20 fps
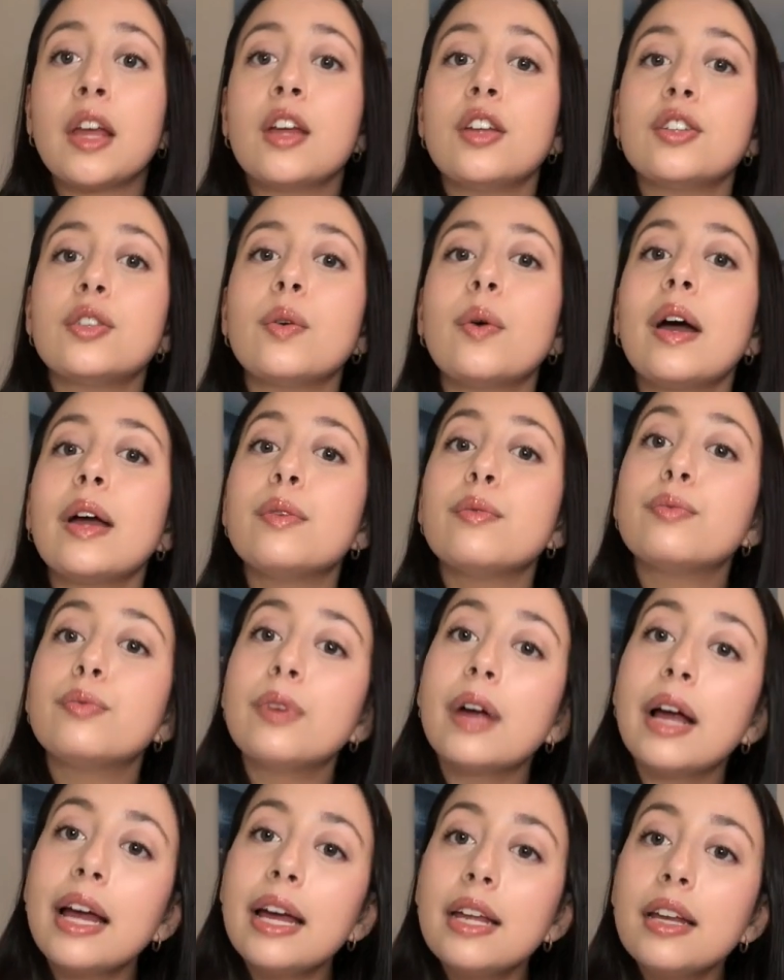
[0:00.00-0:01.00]
So I
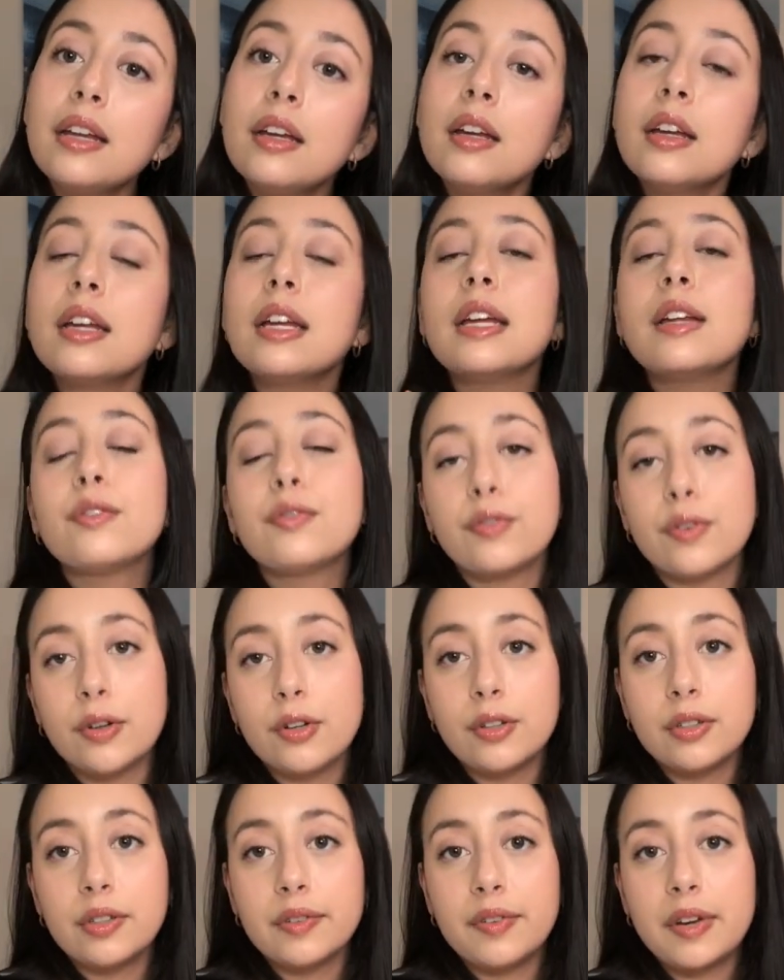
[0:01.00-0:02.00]
read
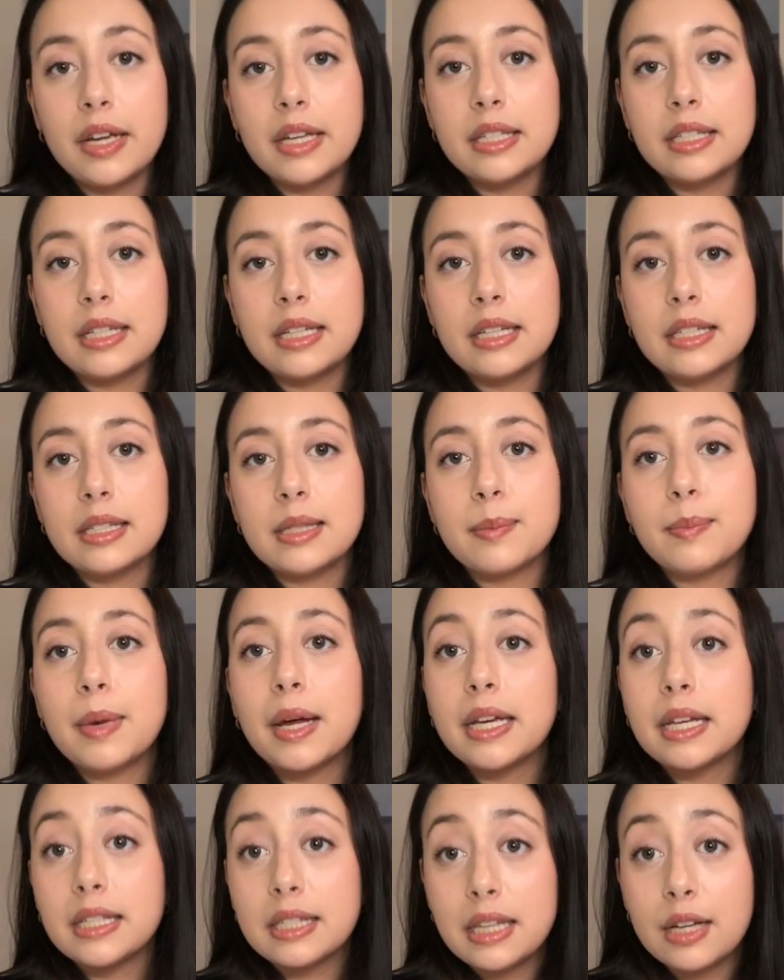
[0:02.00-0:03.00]
Infernal Devices by
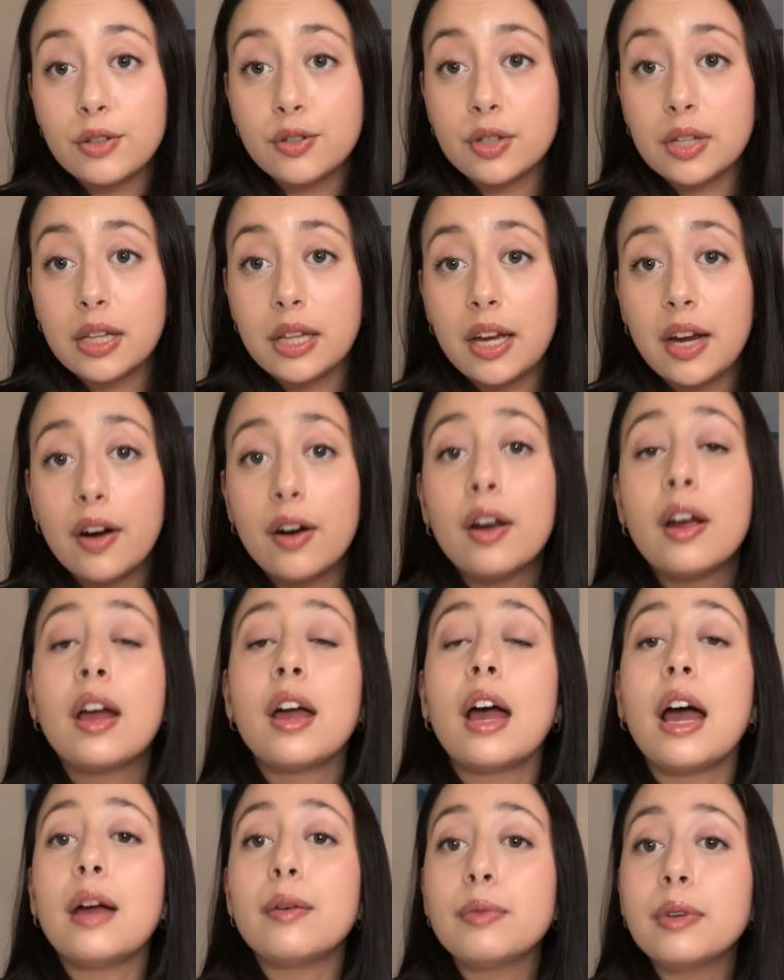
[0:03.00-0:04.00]
Cassandra Clare.
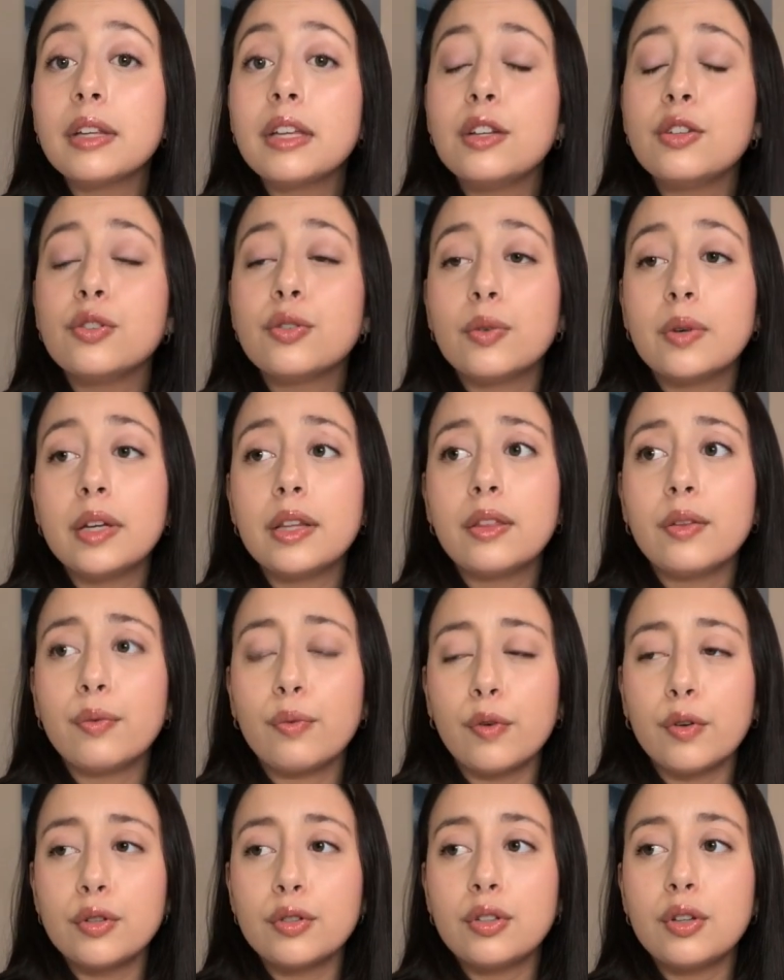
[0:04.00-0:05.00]
I really enjoyed the
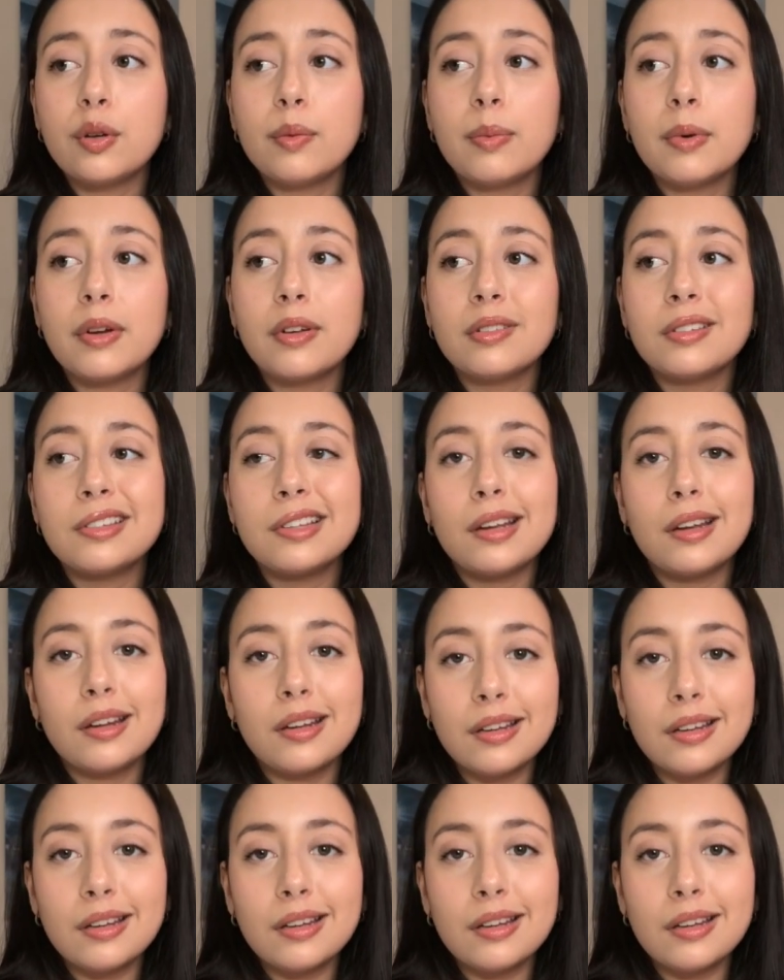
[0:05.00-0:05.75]
first two books.